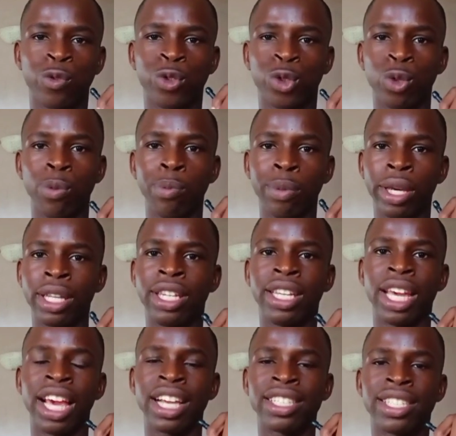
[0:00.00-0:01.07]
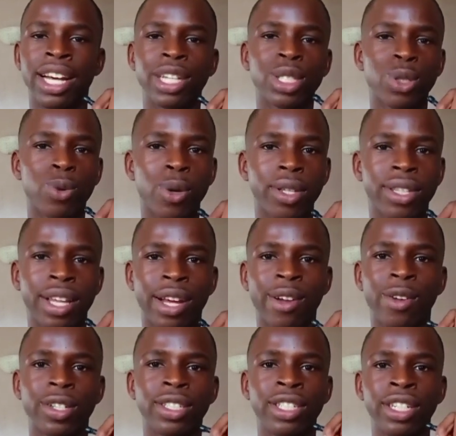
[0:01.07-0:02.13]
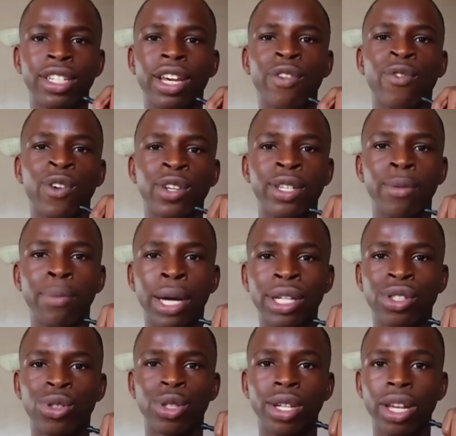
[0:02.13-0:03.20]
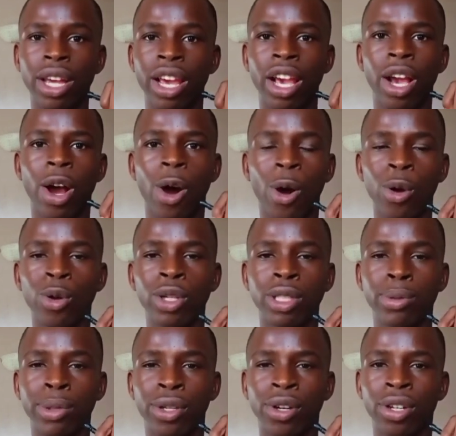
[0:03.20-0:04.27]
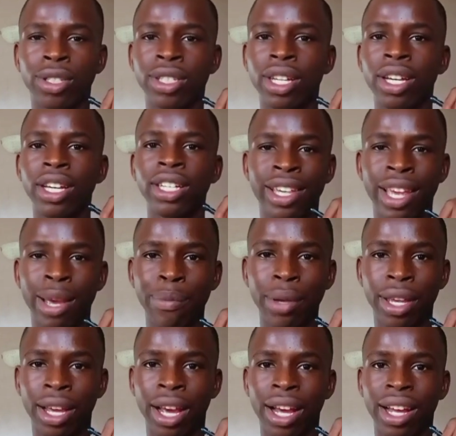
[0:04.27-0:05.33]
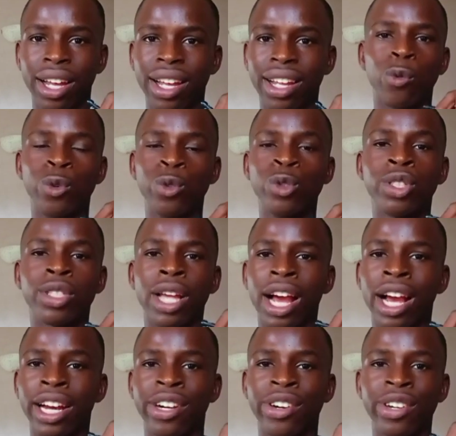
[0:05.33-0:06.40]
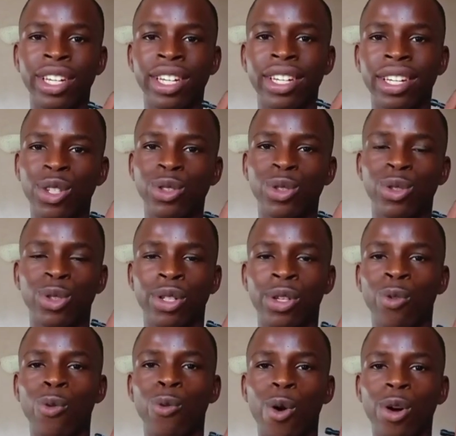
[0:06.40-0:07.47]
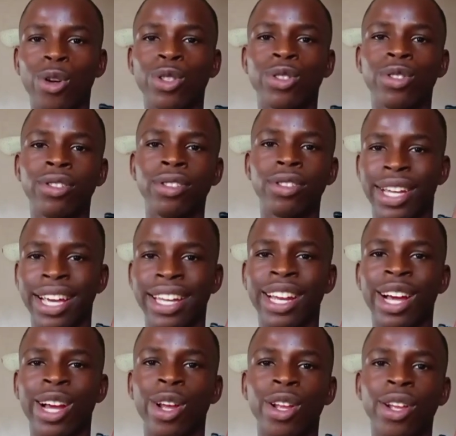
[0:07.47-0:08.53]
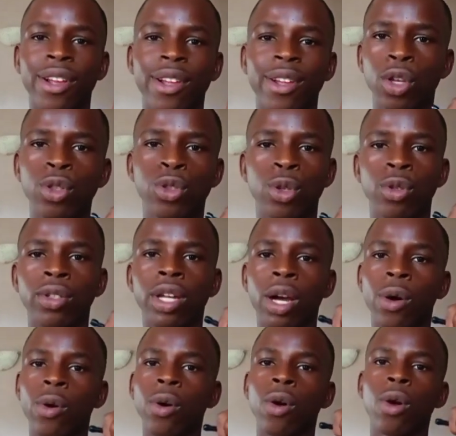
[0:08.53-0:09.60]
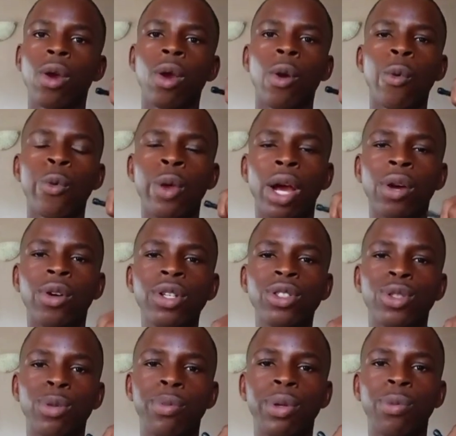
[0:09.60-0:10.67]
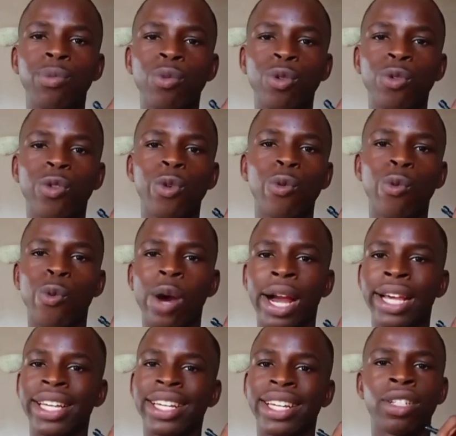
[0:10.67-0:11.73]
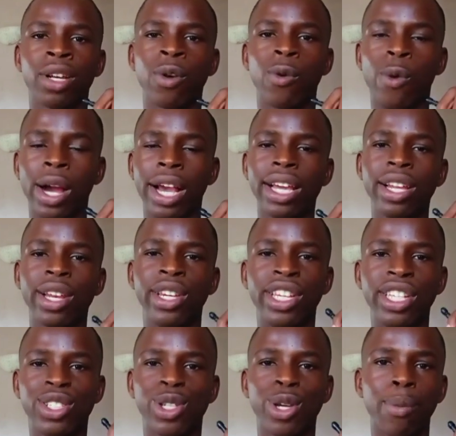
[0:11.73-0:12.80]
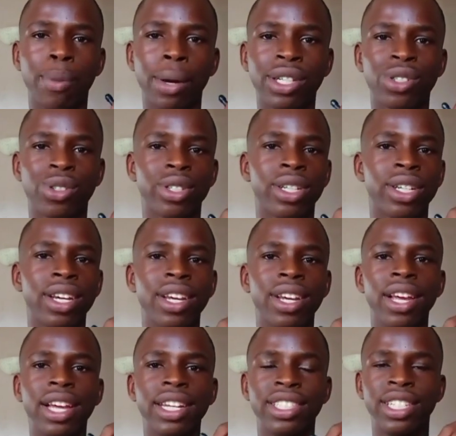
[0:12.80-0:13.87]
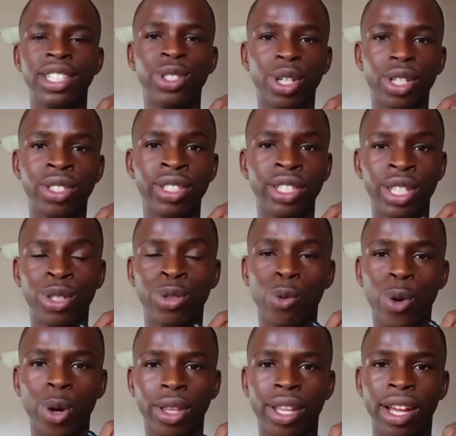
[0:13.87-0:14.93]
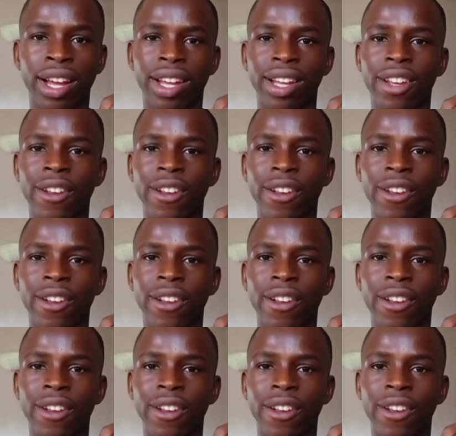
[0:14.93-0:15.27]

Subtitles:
to make the exact water needed for the battery always, because the chemical won't agree to work together. So now we are going to be moving why lithium battery did not need water